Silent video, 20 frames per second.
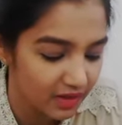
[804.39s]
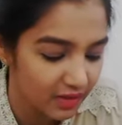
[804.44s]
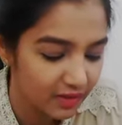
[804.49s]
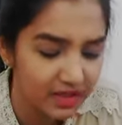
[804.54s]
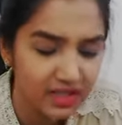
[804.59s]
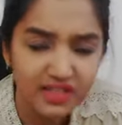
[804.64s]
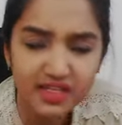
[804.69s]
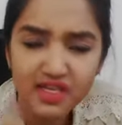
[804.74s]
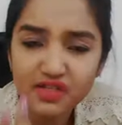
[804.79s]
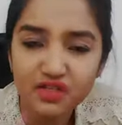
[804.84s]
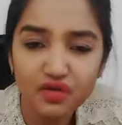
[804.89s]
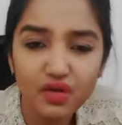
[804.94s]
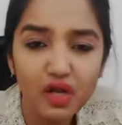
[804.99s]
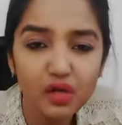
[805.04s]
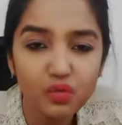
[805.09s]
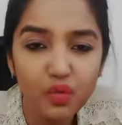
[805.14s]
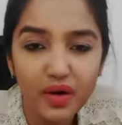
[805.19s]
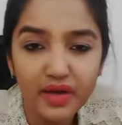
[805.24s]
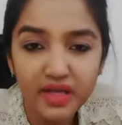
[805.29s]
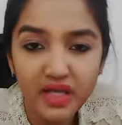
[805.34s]
Because it's
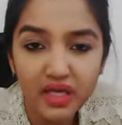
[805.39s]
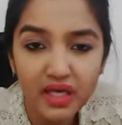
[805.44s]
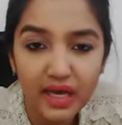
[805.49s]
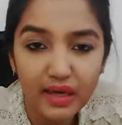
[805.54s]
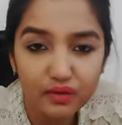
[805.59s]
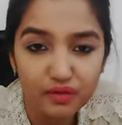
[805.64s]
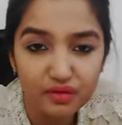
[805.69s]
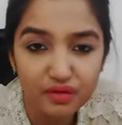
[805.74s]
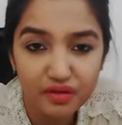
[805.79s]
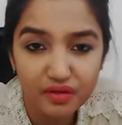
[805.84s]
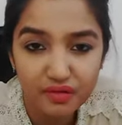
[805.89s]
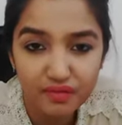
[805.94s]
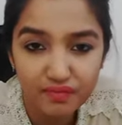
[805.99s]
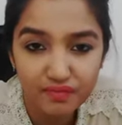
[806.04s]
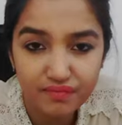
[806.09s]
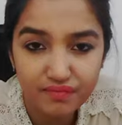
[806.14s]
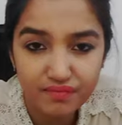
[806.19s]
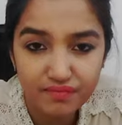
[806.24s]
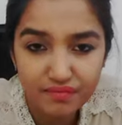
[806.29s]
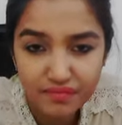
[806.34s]
not working out.
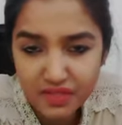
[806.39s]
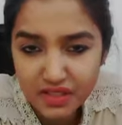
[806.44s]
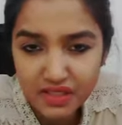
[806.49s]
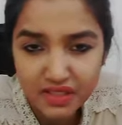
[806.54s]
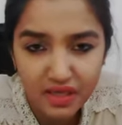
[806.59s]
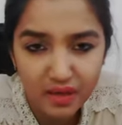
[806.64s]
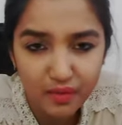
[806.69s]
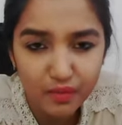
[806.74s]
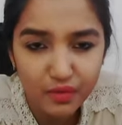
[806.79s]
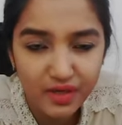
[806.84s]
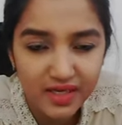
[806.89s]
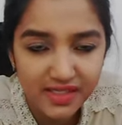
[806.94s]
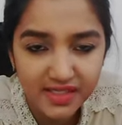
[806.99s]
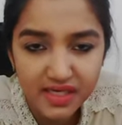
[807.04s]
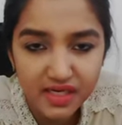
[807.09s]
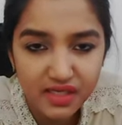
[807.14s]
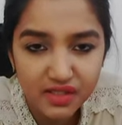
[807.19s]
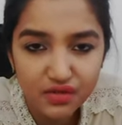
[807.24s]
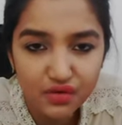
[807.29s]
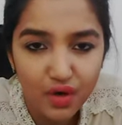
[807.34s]
Some
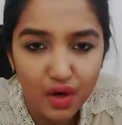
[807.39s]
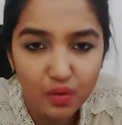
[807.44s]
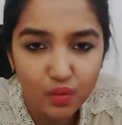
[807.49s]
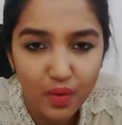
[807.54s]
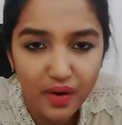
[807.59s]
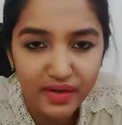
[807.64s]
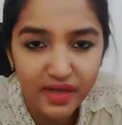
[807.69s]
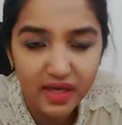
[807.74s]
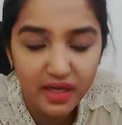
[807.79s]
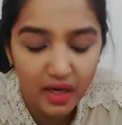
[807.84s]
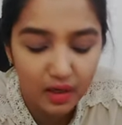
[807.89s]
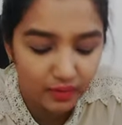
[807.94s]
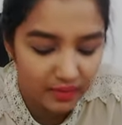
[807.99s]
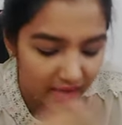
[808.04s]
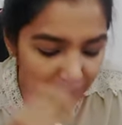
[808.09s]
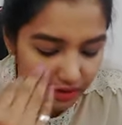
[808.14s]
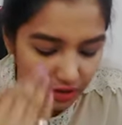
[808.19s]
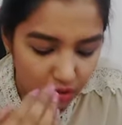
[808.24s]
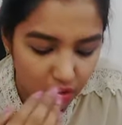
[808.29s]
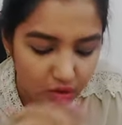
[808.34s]
reason it's not working out,
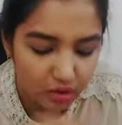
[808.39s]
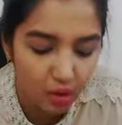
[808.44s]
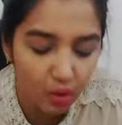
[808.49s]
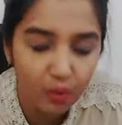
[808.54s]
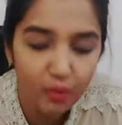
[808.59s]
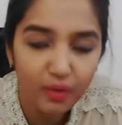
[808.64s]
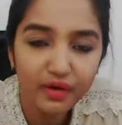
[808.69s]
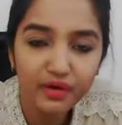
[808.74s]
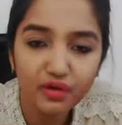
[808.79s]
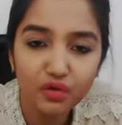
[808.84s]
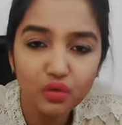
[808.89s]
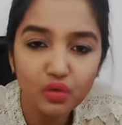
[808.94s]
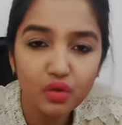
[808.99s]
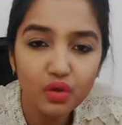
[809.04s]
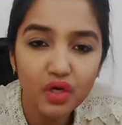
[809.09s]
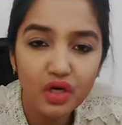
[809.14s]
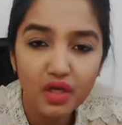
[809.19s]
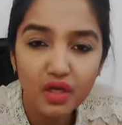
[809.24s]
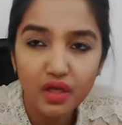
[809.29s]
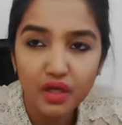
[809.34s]
and you don't want to,
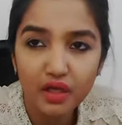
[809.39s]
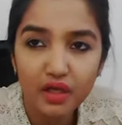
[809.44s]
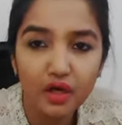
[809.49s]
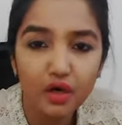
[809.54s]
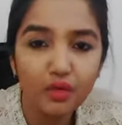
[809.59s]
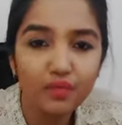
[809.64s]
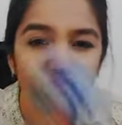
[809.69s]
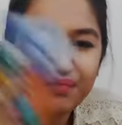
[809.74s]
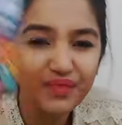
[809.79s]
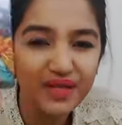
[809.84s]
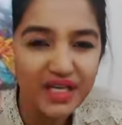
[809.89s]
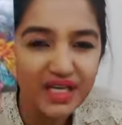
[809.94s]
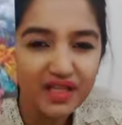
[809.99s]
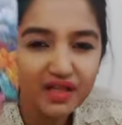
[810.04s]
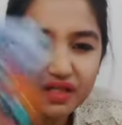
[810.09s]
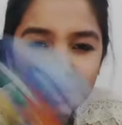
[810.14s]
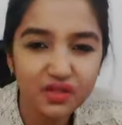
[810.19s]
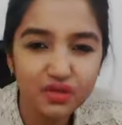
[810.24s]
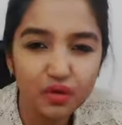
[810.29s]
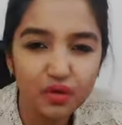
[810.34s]
you know, be
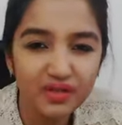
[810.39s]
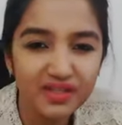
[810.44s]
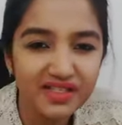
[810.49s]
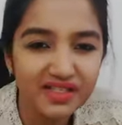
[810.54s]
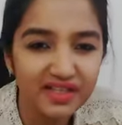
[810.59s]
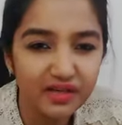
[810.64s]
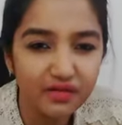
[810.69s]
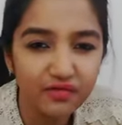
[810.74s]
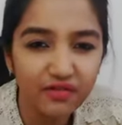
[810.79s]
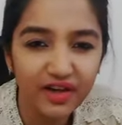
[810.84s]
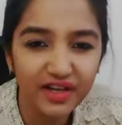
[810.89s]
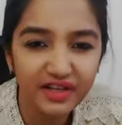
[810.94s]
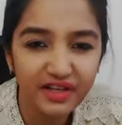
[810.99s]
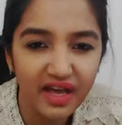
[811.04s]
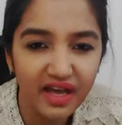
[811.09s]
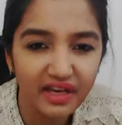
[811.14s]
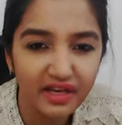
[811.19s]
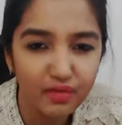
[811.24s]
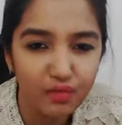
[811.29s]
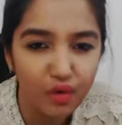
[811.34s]
in this constant
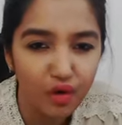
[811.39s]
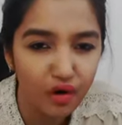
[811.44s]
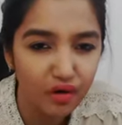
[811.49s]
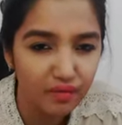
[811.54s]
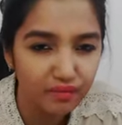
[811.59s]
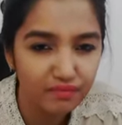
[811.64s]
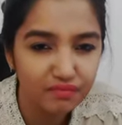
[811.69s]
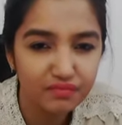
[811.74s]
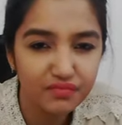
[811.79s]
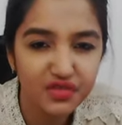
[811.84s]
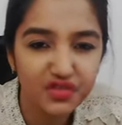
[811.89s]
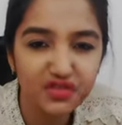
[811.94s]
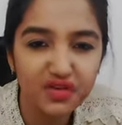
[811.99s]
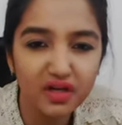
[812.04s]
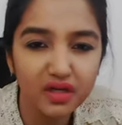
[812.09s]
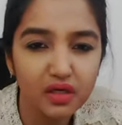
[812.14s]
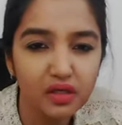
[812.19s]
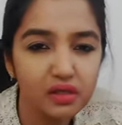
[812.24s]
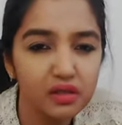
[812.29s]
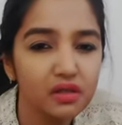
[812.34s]
fight anymore.
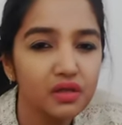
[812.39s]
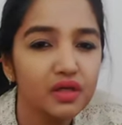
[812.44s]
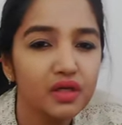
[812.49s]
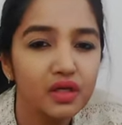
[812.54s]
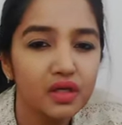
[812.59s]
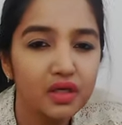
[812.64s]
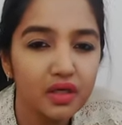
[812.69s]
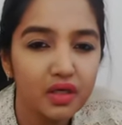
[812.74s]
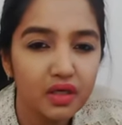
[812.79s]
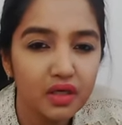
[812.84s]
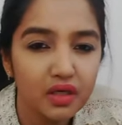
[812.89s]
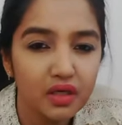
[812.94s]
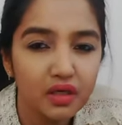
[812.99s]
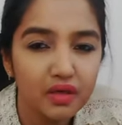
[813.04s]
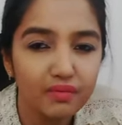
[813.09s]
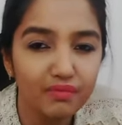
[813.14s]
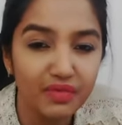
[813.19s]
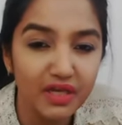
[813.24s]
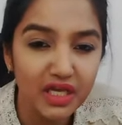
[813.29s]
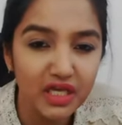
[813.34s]
Struggle
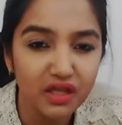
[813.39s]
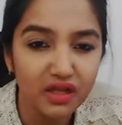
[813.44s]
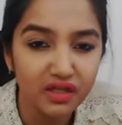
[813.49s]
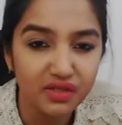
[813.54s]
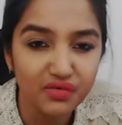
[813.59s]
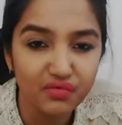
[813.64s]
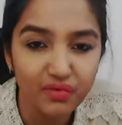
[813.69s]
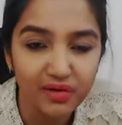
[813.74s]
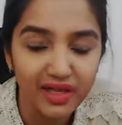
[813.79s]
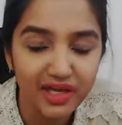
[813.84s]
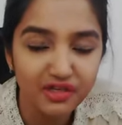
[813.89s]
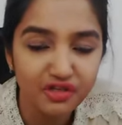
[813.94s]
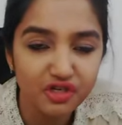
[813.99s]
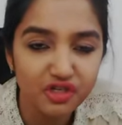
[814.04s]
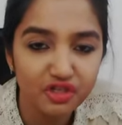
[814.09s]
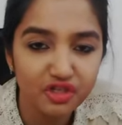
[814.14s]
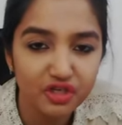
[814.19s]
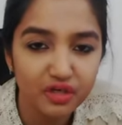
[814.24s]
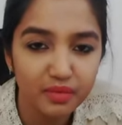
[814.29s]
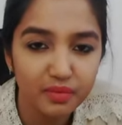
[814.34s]
being in this
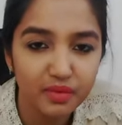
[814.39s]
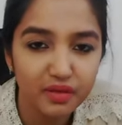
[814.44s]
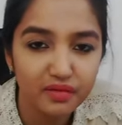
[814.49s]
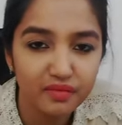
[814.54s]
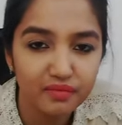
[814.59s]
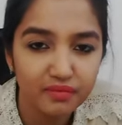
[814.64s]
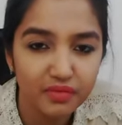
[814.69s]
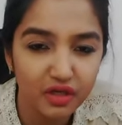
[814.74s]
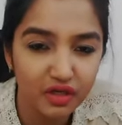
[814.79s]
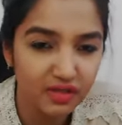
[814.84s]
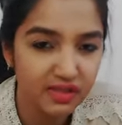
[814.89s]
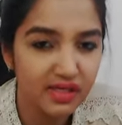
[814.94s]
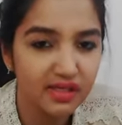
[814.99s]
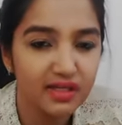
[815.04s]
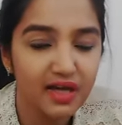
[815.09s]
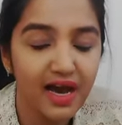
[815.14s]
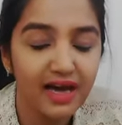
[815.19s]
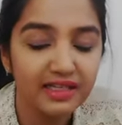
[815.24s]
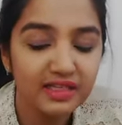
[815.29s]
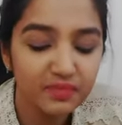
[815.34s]
relationship because
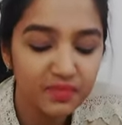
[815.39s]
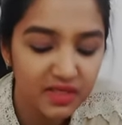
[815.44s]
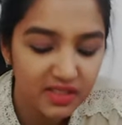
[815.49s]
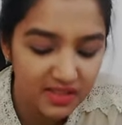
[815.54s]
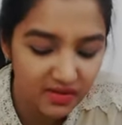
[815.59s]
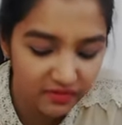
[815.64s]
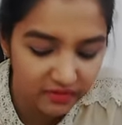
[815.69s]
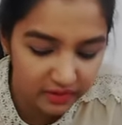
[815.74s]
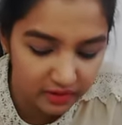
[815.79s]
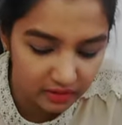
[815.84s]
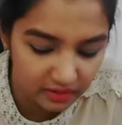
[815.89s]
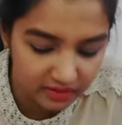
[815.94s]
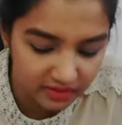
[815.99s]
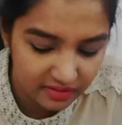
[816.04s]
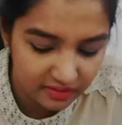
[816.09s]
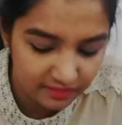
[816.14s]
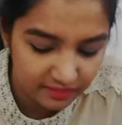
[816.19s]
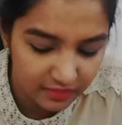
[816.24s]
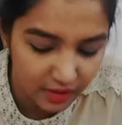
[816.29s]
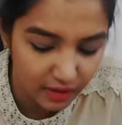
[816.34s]
it has been difficult.
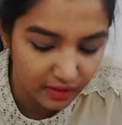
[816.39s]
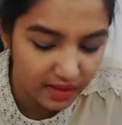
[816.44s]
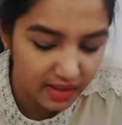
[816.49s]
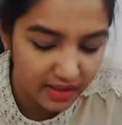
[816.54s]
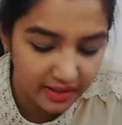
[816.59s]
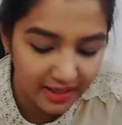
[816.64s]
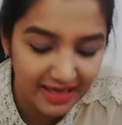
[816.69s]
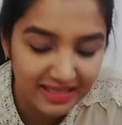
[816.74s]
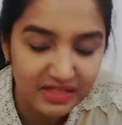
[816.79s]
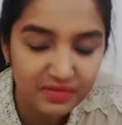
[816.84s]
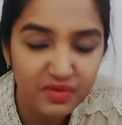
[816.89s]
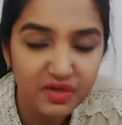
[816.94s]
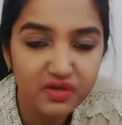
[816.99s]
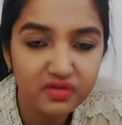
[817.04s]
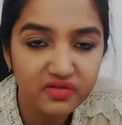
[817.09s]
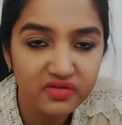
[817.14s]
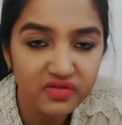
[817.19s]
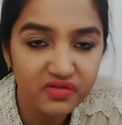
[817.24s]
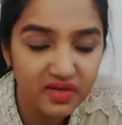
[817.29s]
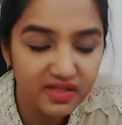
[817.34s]
Okay, it has been
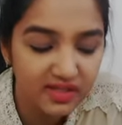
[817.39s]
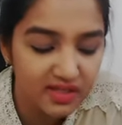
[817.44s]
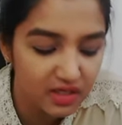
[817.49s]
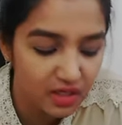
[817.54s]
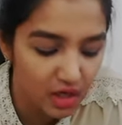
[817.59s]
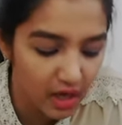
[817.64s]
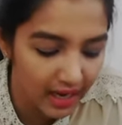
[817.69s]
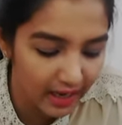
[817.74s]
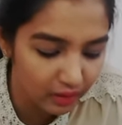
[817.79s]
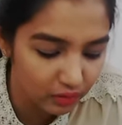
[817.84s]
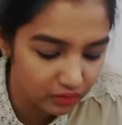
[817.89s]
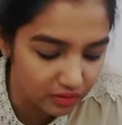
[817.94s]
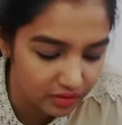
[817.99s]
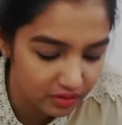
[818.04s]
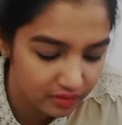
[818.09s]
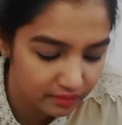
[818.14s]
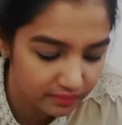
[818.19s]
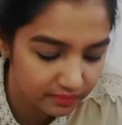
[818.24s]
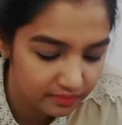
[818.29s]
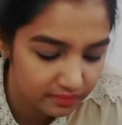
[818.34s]
stressing you
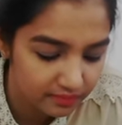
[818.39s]
out.